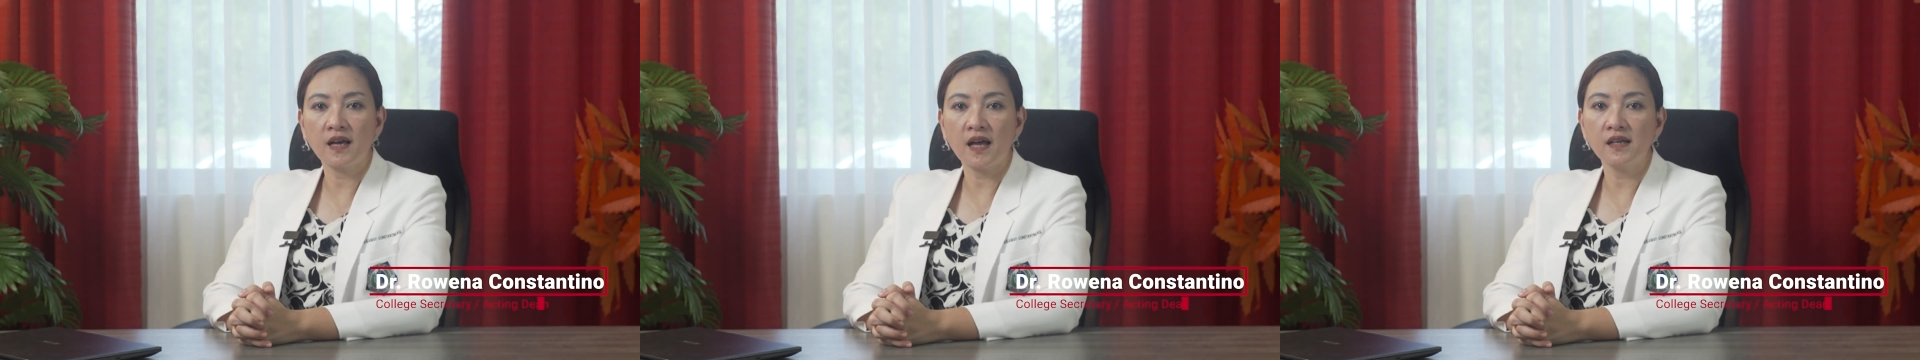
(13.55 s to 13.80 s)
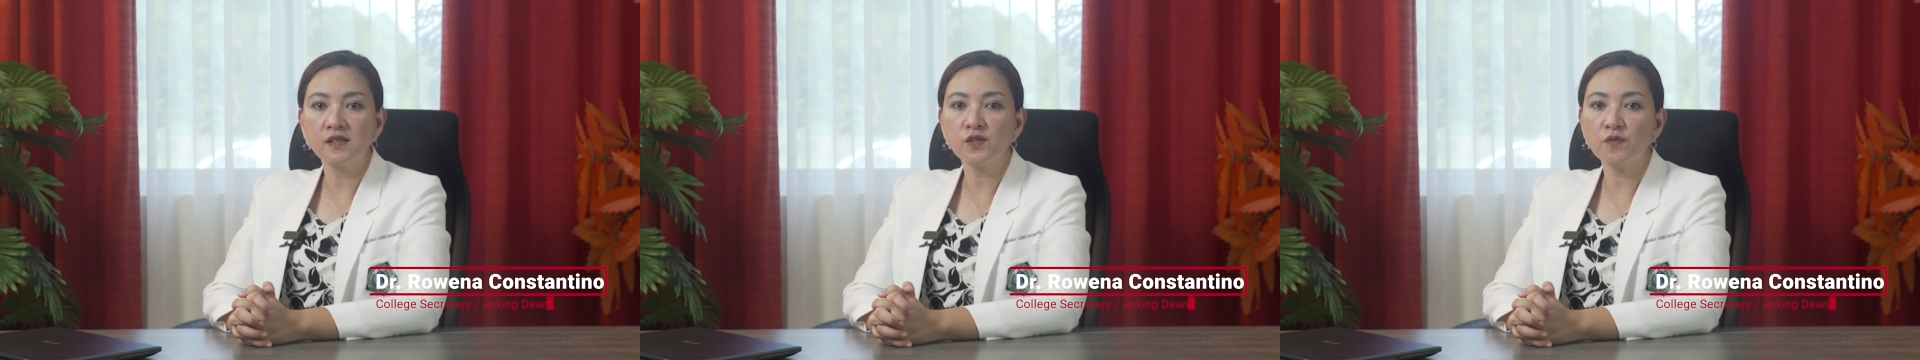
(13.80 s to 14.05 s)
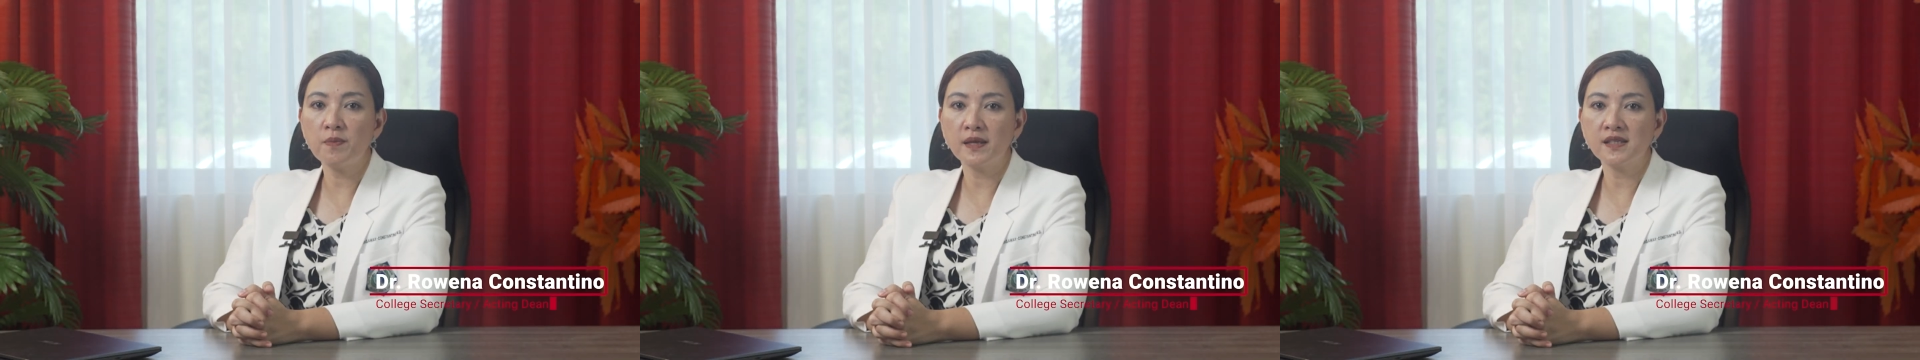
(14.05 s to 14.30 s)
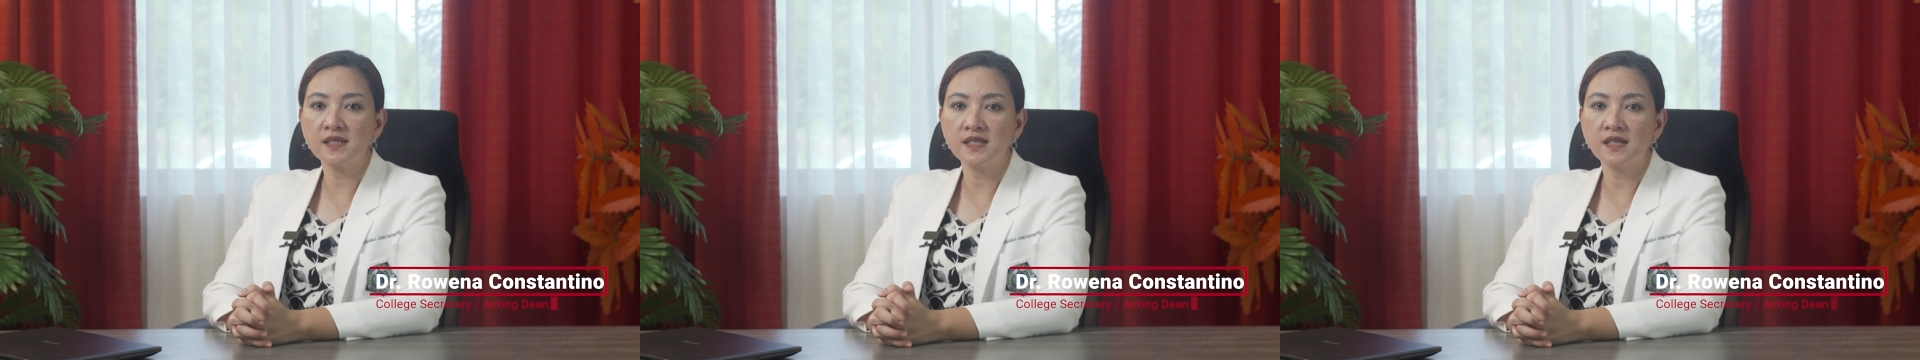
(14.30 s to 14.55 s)
College of
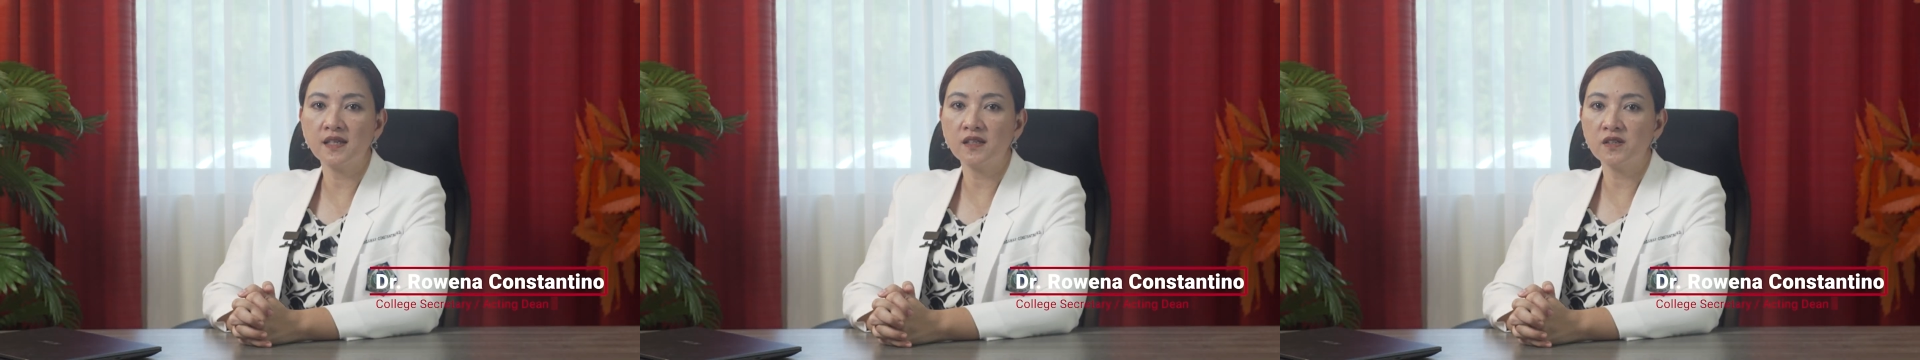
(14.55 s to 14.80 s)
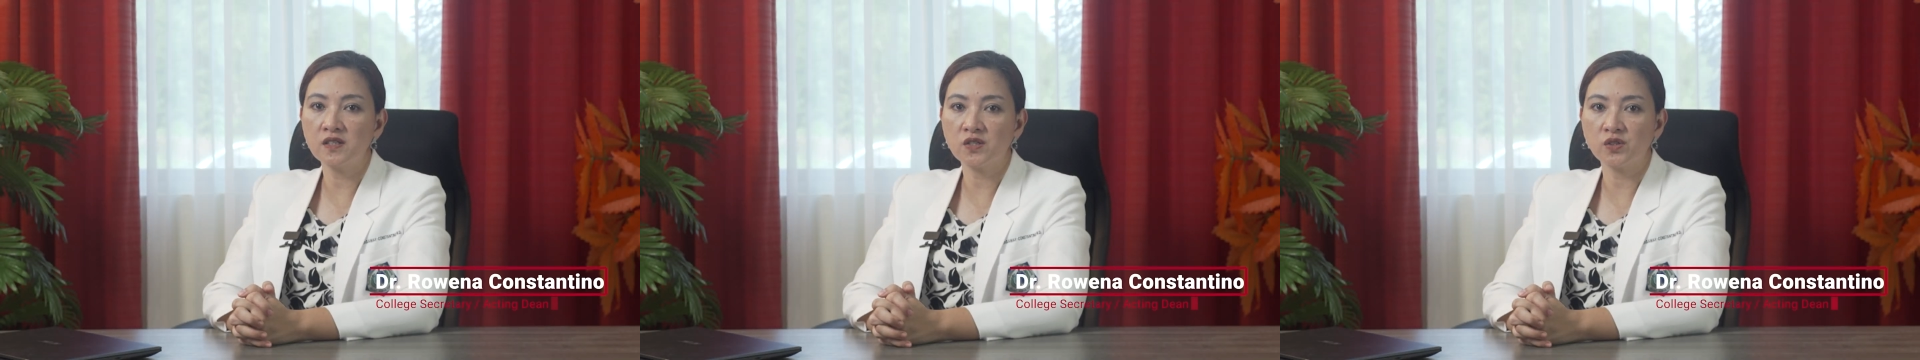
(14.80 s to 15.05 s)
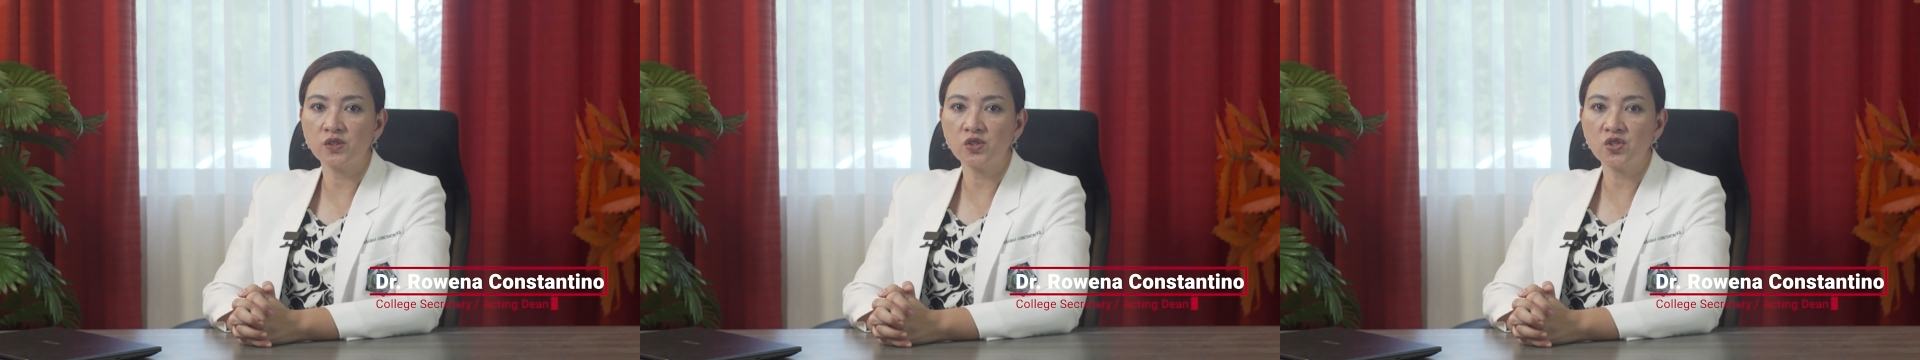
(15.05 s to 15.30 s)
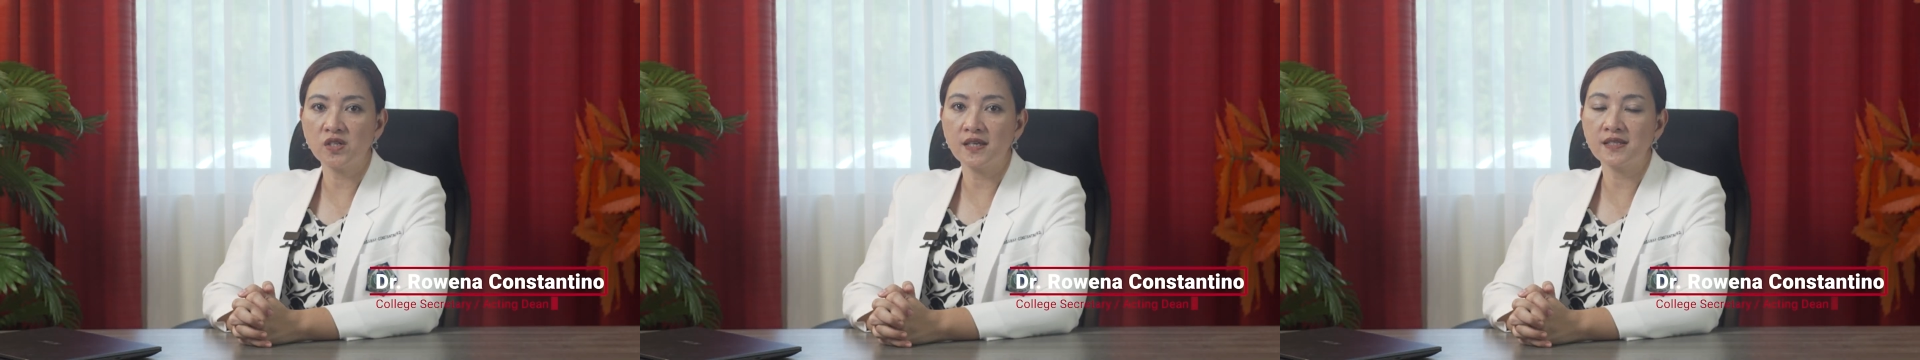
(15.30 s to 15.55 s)
Medicine and
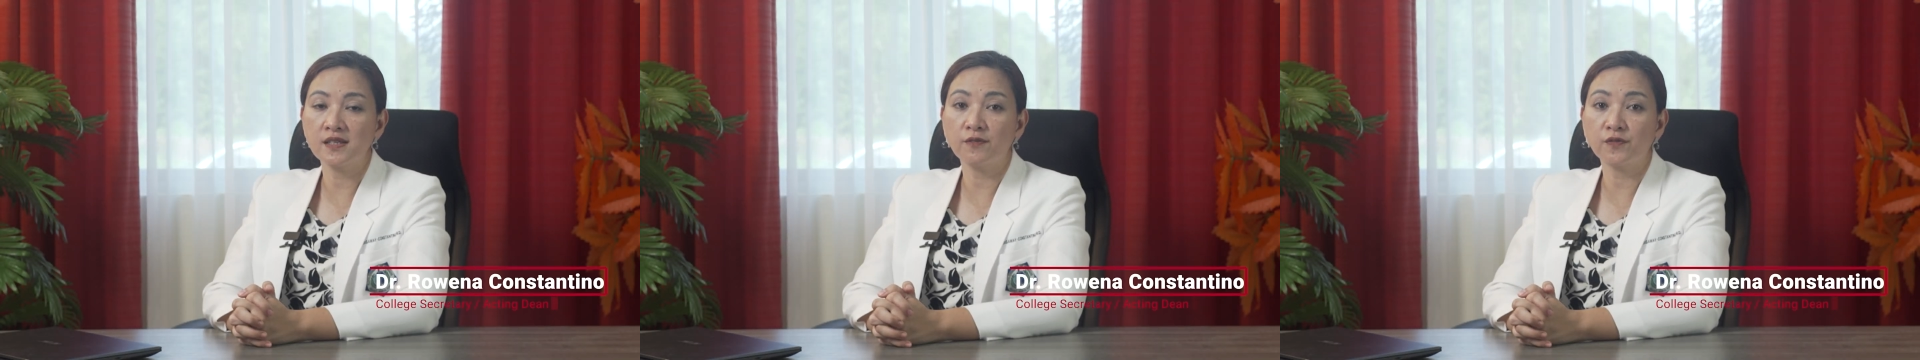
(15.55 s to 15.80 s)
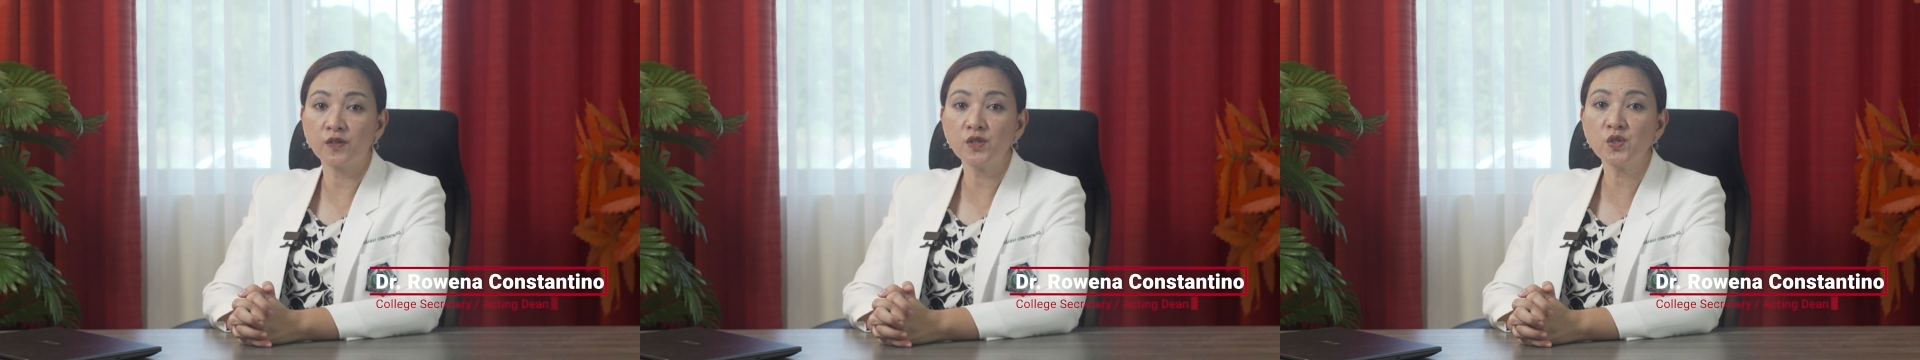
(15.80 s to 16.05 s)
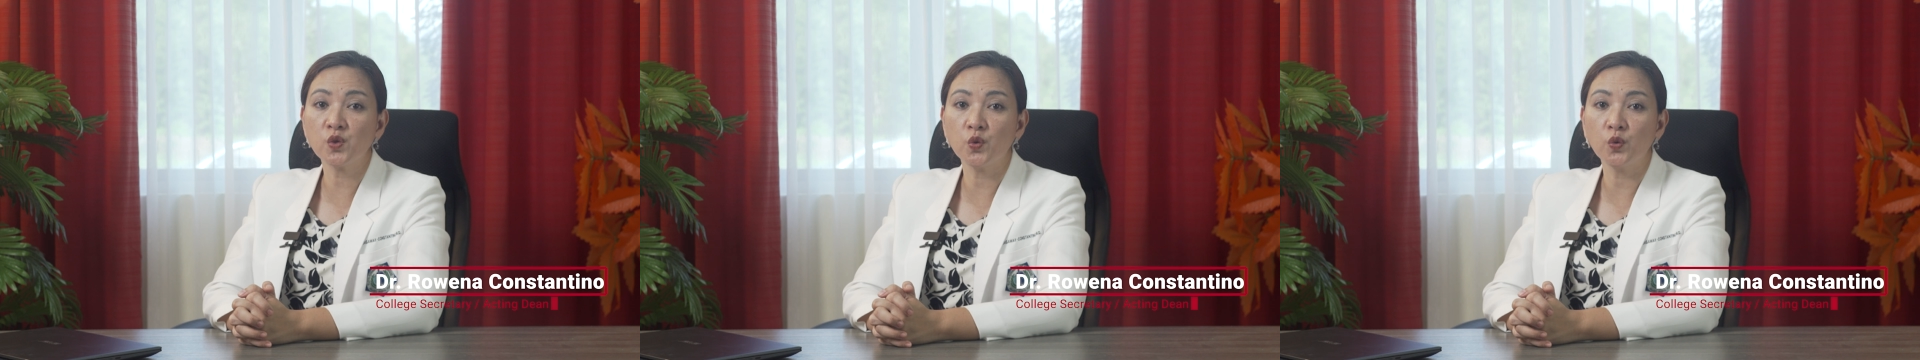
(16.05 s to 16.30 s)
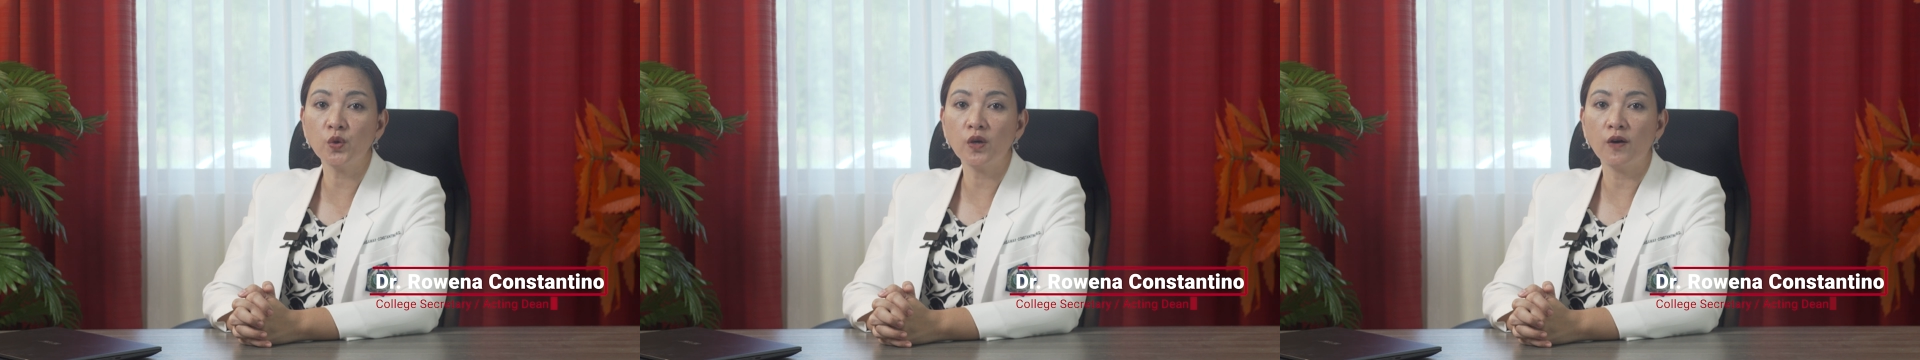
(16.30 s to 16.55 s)
Research is the first school